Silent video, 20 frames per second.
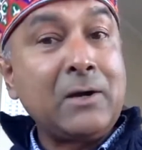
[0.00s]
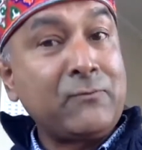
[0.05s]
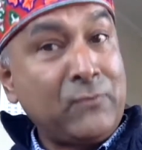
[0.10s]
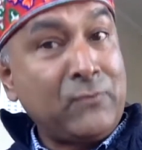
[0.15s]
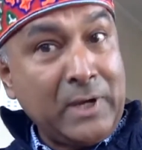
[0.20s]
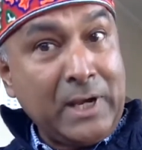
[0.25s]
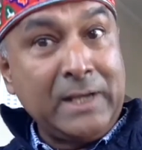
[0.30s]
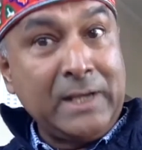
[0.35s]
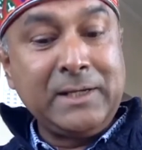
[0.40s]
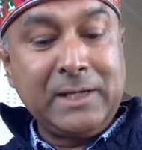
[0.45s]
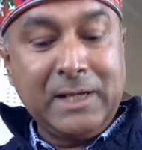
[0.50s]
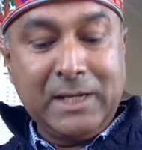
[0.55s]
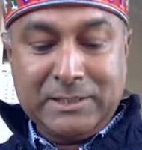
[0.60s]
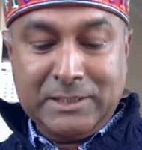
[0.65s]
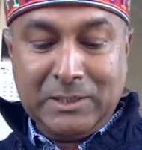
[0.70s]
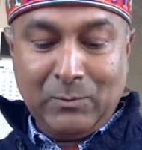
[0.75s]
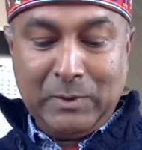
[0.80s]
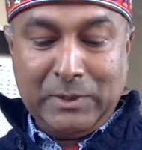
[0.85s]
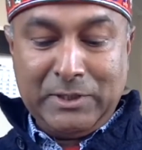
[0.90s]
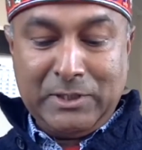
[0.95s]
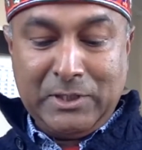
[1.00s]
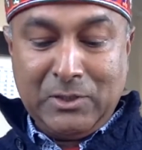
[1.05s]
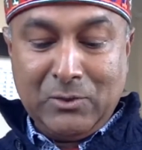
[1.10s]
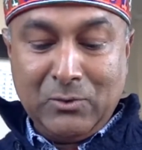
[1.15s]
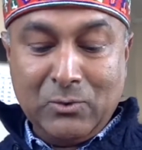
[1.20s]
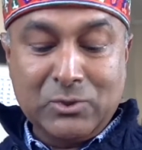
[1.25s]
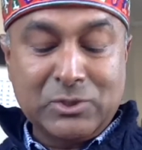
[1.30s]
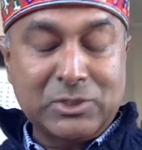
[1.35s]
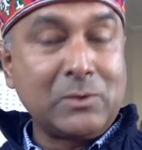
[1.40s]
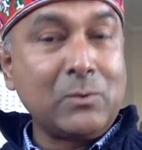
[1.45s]
for engaging with the
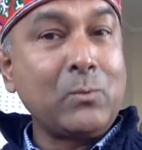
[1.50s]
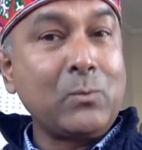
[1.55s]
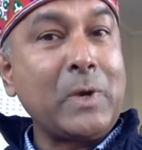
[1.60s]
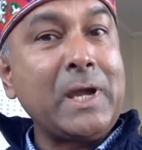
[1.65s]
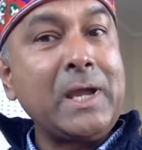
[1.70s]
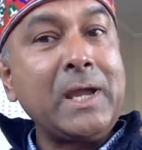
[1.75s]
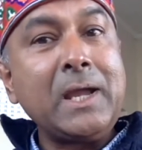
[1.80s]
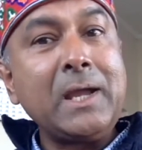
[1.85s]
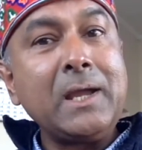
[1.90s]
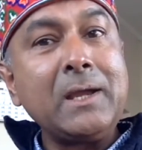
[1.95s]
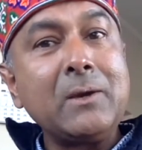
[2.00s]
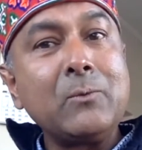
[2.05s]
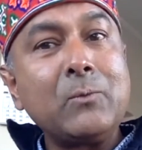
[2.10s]
ocean, where